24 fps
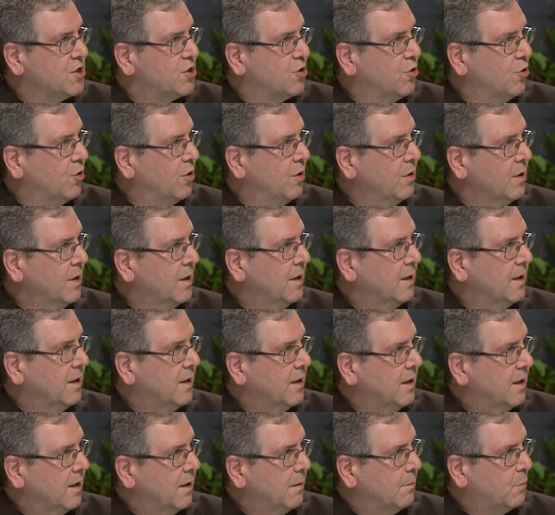will be
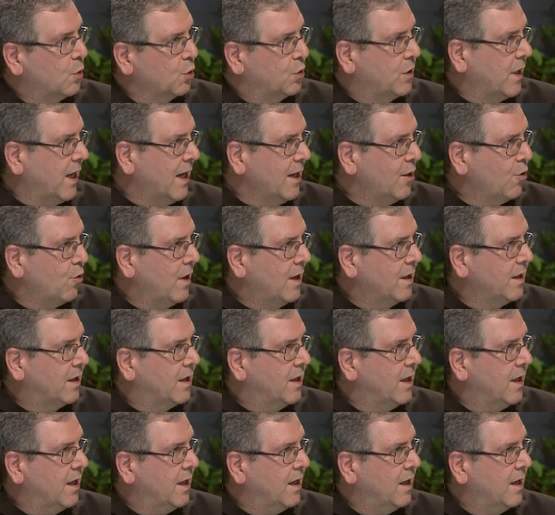able to
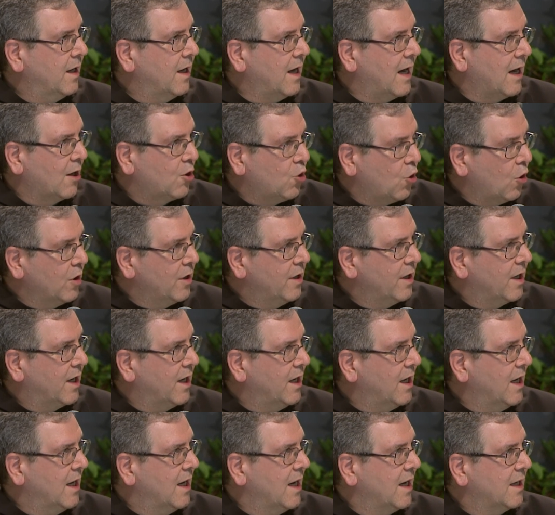explicitly
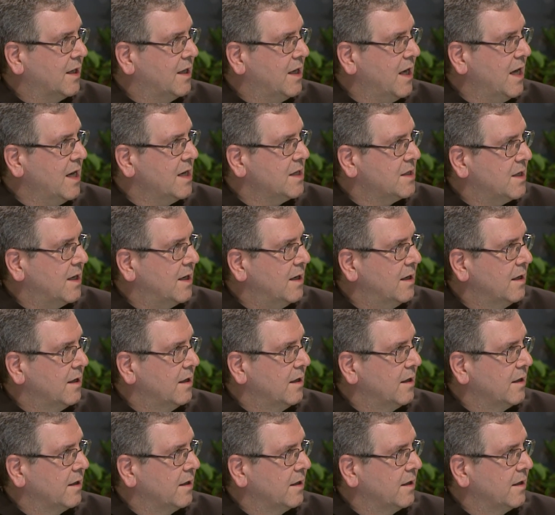announce Christ